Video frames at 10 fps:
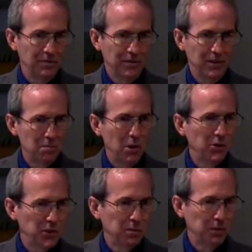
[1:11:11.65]
The
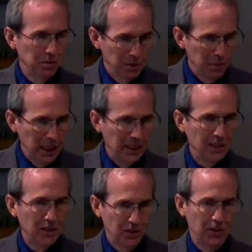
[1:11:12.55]
most that man
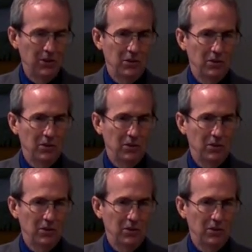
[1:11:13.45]
can do